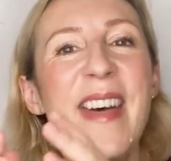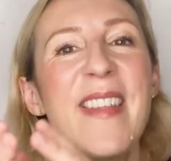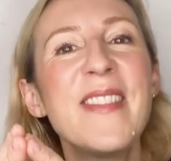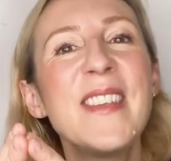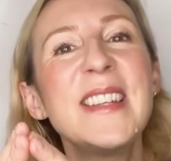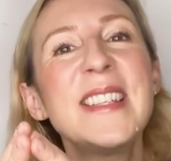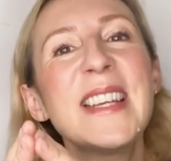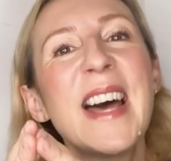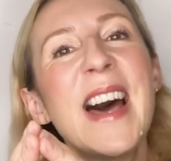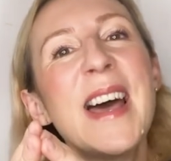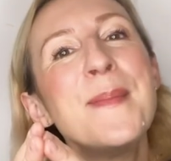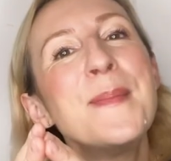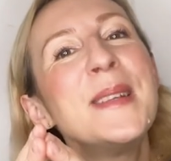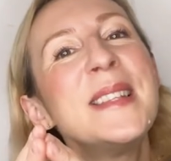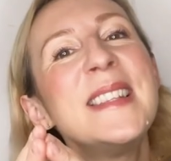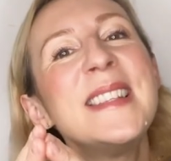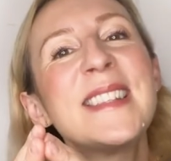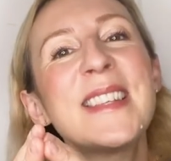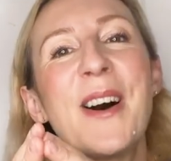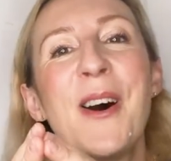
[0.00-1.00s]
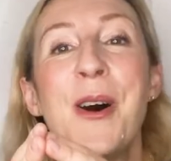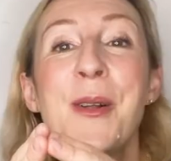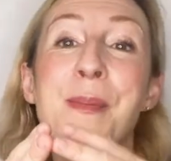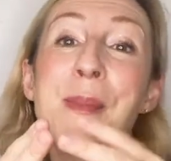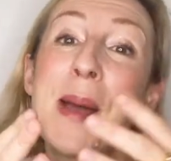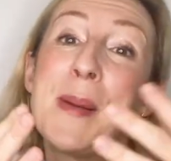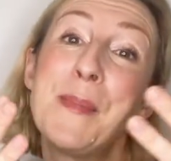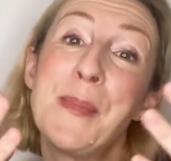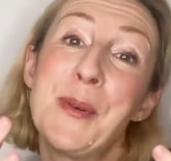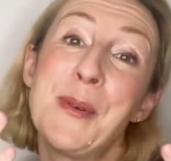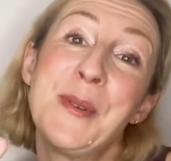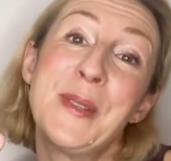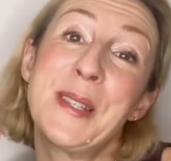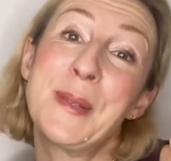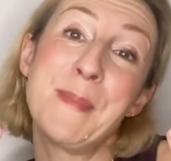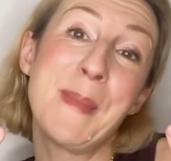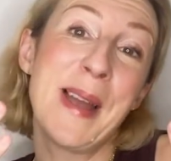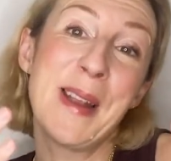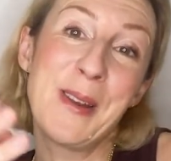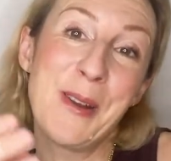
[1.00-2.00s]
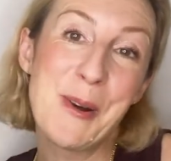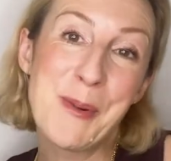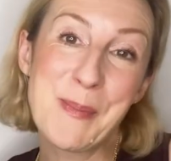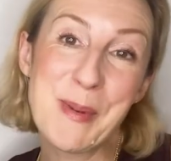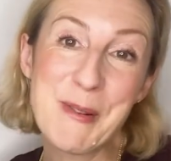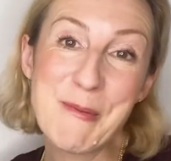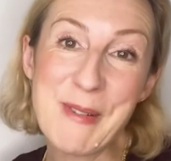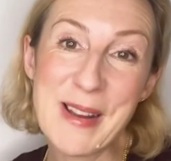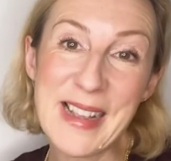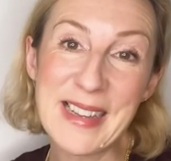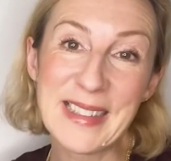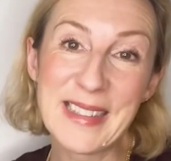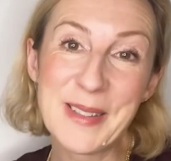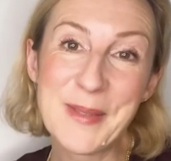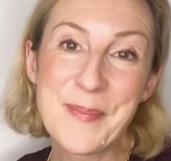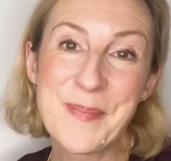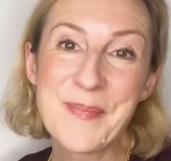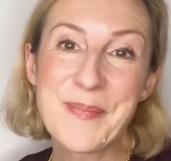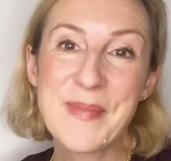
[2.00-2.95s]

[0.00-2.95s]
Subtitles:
The diamonds on my boots might not be real,